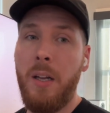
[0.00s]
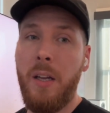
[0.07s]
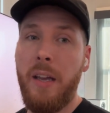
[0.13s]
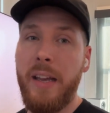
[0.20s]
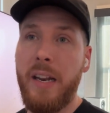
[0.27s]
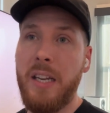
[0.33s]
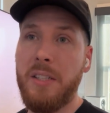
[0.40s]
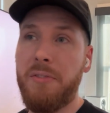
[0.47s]

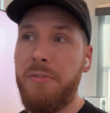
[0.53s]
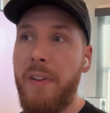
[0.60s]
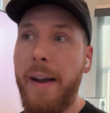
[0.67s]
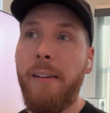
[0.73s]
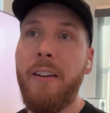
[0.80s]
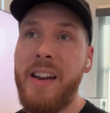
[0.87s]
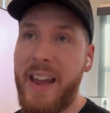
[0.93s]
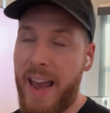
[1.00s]
It is
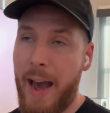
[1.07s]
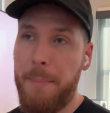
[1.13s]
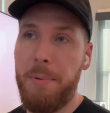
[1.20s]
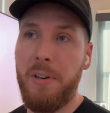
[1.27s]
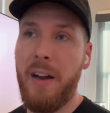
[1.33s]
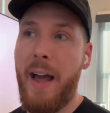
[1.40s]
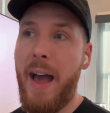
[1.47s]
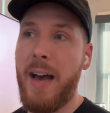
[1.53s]
very
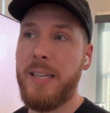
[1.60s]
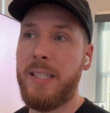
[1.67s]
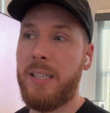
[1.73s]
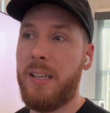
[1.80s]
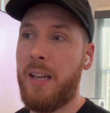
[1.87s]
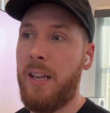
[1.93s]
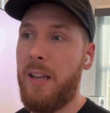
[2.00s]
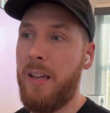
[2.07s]

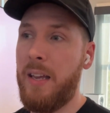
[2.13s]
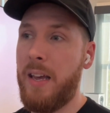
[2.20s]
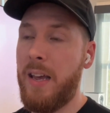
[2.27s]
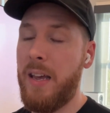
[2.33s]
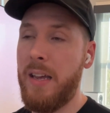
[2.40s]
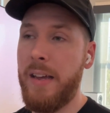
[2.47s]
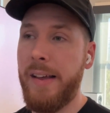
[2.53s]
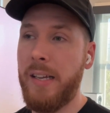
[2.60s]
Apple-esque.
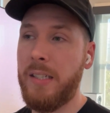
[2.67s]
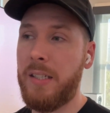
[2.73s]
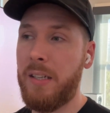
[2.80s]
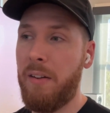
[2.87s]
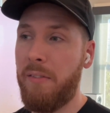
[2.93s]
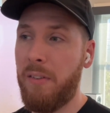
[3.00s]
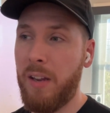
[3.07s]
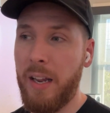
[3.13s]
It is
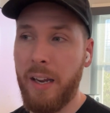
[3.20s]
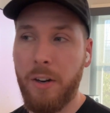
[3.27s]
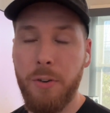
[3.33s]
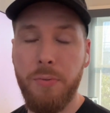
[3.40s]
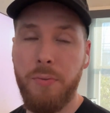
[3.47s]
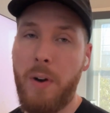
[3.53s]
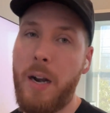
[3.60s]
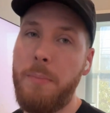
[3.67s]

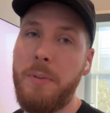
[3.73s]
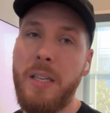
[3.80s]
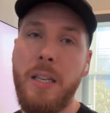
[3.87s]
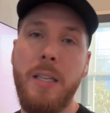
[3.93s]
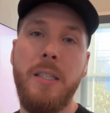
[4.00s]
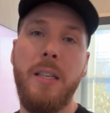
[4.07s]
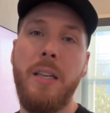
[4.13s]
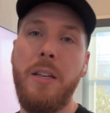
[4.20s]
incredibly
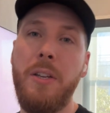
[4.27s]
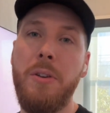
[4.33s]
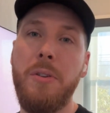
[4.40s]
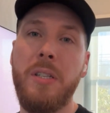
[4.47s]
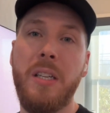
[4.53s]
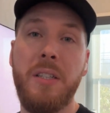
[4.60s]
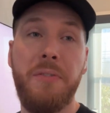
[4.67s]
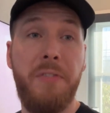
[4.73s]
easy to
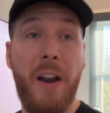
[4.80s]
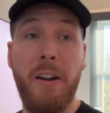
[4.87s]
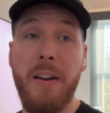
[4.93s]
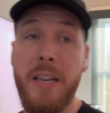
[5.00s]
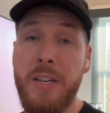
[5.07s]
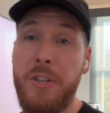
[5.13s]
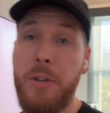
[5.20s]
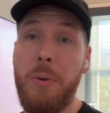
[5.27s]
use and it's
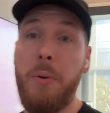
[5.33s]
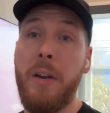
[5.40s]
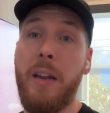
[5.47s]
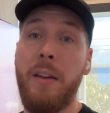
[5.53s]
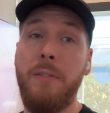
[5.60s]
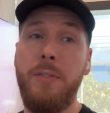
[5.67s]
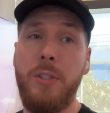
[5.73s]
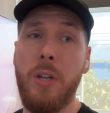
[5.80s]
very
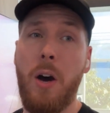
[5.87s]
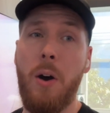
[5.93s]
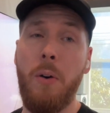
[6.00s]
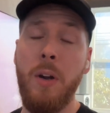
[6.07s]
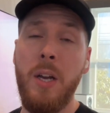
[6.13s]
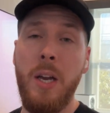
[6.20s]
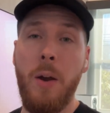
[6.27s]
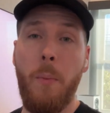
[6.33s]
intuitive.
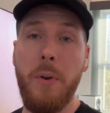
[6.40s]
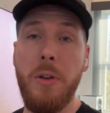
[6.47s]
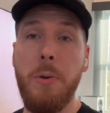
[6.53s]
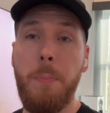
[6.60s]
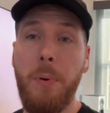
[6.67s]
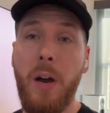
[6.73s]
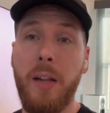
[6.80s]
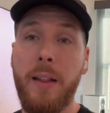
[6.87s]
So when you
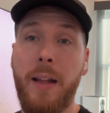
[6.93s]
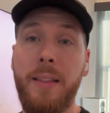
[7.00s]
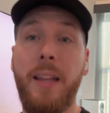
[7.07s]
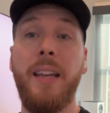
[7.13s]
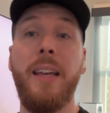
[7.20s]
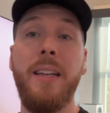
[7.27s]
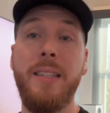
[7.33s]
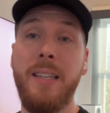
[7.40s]
plug that
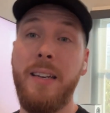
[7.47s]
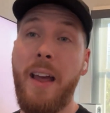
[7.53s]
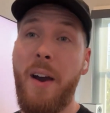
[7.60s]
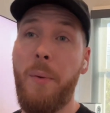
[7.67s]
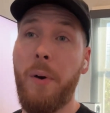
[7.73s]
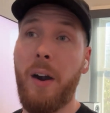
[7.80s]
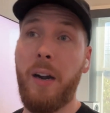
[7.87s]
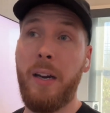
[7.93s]
thing into
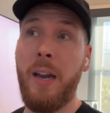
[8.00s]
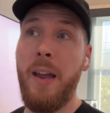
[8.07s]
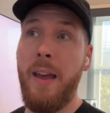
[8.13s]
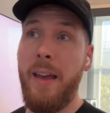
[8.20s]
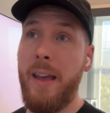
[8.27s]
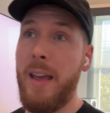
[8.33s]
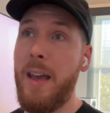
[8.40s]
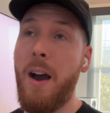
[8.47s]
network,
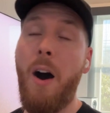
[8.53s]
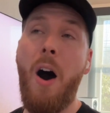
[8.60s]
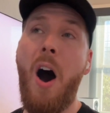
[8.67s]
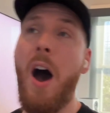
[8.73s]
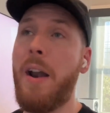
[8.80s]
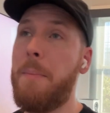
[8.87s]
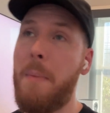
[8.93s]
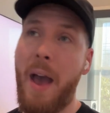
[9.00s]
it
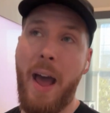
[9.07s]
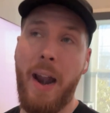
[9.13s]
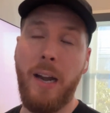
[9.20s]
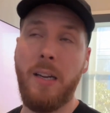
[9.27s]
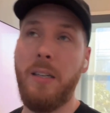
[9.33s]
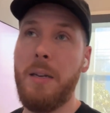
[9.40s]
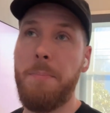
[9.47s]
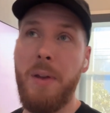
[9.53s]

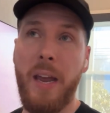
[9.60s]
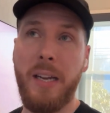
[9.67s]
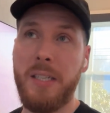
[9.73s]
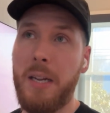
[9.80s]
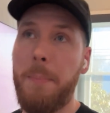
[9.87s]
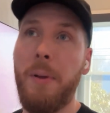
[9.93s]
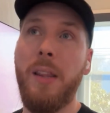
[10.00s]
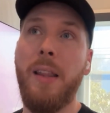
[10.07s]
automatically picks
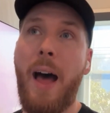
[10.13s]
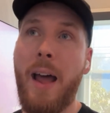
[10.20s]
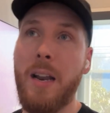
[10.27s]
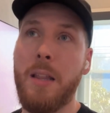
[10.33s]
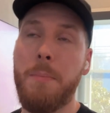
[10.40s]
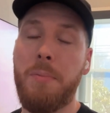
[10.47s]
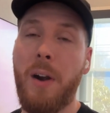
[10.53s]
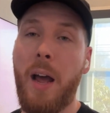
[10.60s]
up a lot of
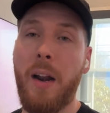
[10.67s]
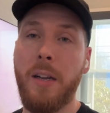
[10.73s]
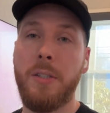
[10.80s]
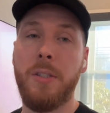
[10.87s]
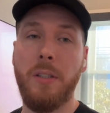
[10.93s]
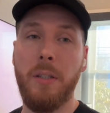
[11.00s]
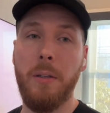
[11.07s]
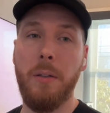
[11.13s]
the products.
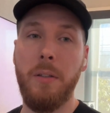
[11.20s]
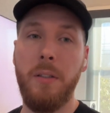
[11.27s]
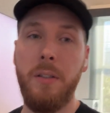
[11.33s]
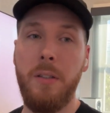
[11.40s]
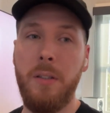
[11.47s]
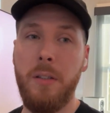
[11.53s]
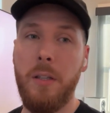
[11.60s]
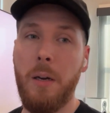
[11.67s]
So
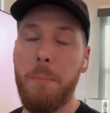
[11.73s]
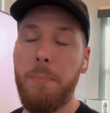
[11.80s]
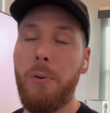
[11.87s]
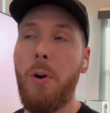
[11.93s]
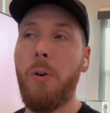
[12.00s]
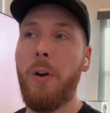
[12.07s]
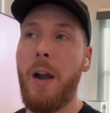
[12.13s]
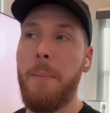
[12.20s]
the
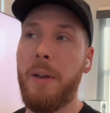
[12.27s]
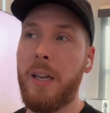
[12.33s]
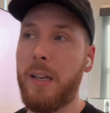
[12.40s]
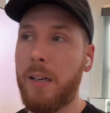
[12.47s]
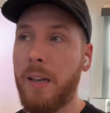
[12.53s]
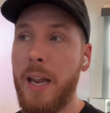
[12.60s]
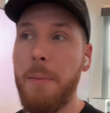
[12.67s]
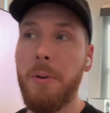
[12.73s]
programming
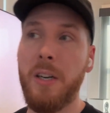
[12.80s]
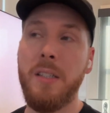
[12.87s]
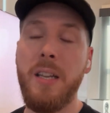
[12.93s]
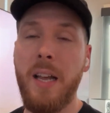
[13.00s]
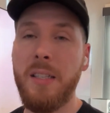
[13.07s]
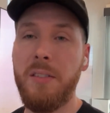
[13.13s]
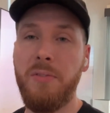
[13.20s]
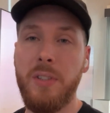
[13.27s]
and labor
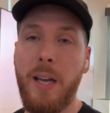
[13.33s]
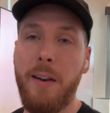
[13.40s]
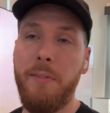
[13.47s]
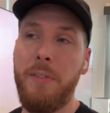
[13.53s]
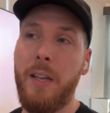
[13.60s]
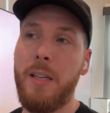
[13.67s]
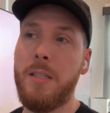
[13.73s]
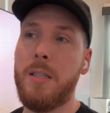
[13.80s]
intensive side of
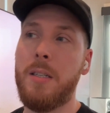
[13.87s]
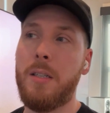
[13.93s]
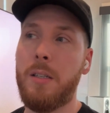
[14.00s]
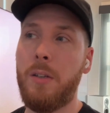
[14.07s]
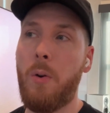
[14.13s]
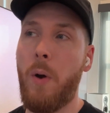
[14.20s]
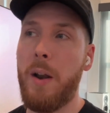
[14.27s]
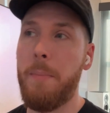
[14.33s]
things is
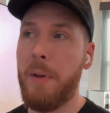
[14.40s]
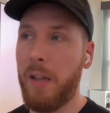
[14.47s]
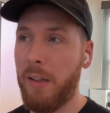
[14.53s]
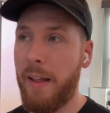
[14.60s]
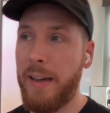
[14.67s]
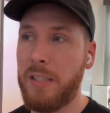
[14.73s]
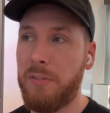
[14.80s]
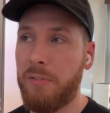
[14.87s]
quite a bit
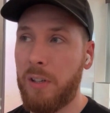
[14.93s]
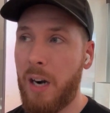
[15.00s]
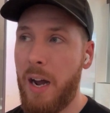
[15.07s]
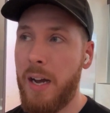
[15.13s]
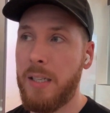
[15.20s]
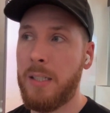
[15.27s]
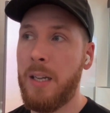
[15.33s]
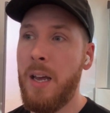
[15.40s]
less for us,